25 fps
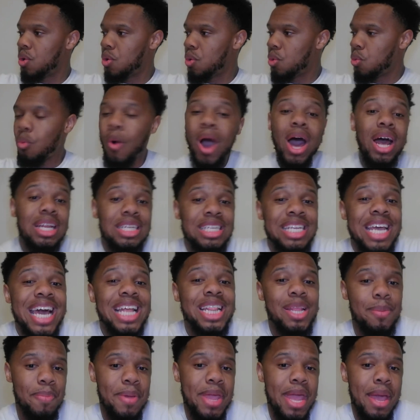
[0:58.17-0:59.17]
Why does he
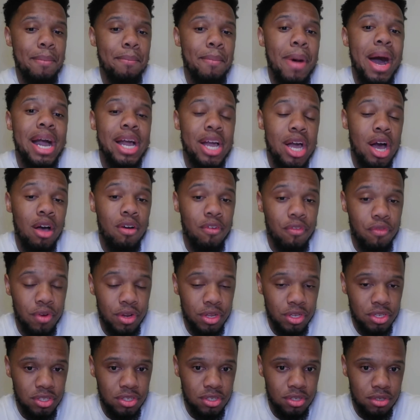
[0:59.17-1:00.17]
have to be in my
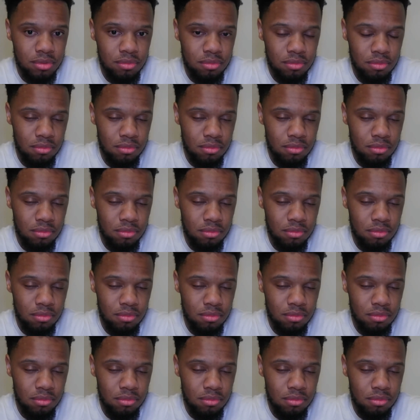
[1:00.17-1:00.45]
conference?